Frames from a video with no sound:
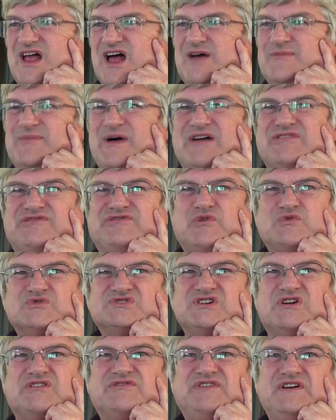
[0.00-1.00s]
about
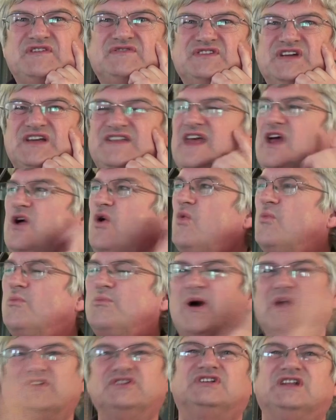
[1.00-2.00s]
40 or 50, and they all
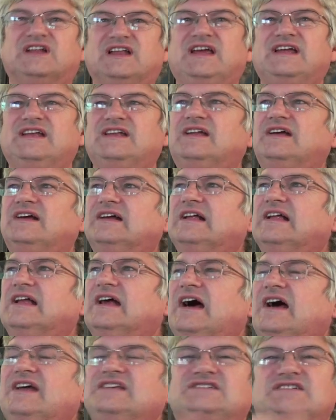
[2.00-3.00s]
bundle in
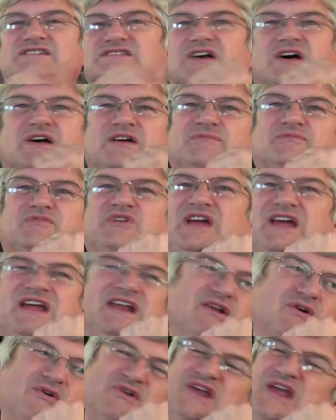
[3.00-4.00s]
and she's like
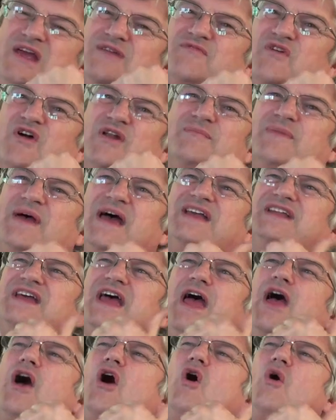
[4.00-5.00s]
ringing on here, right mad,
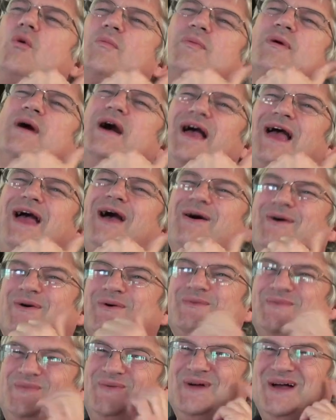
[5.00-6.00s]
help,
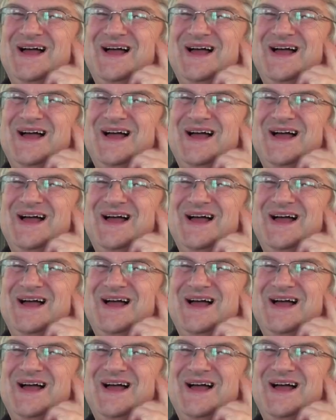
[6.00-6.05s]
help.